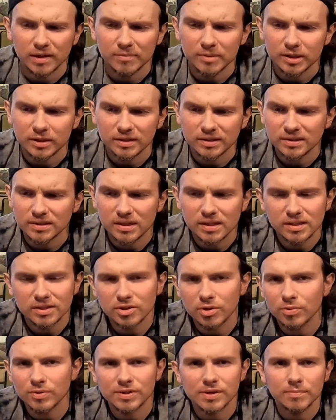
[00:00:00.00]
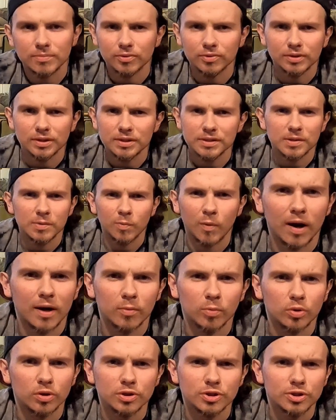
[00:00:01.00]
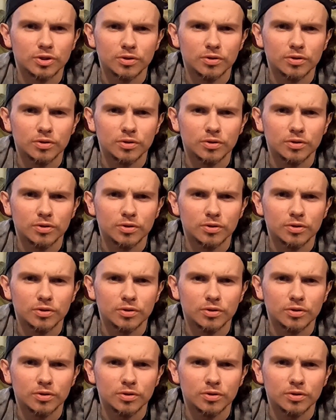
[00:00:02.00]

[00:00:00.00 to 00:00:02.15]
I mean, it's so simple and easy, why would you?